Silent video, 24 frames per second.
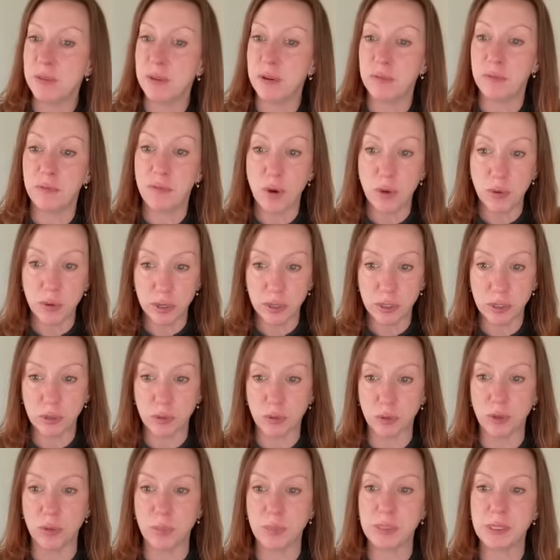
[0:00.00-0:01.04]
the
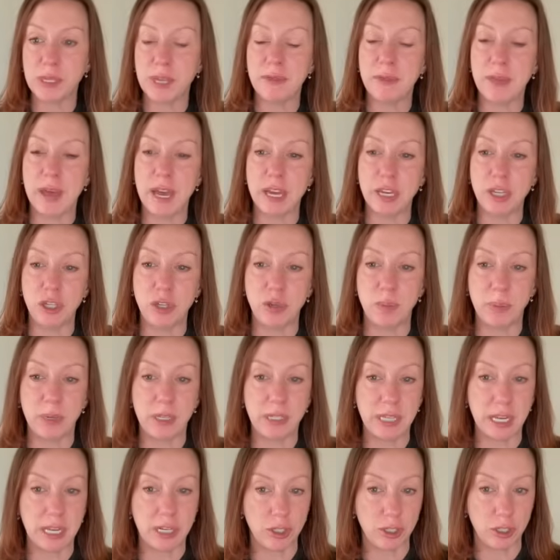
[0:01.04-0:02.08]
focus groups that you
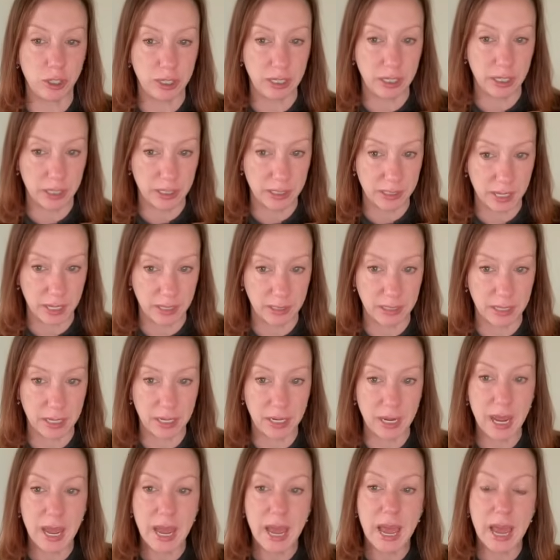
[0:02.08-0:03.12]
potentially
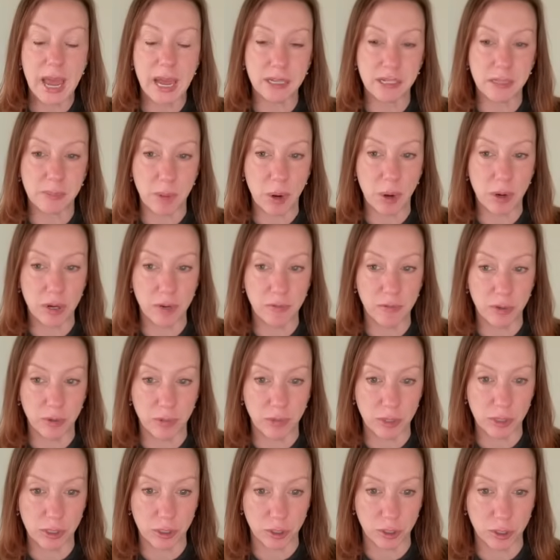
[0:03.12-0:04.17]
conducted as part of
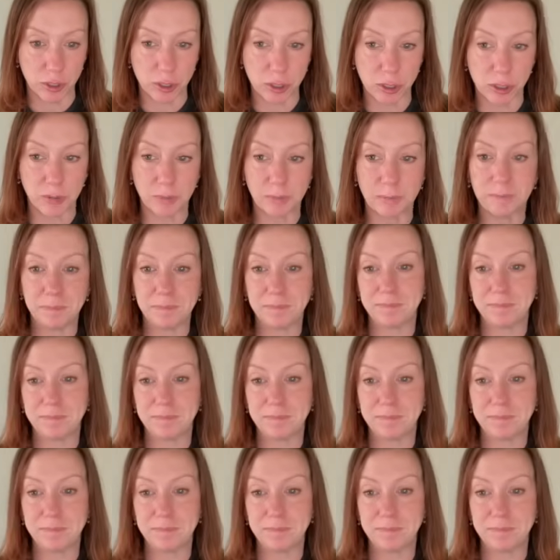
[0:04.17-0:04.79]
your research.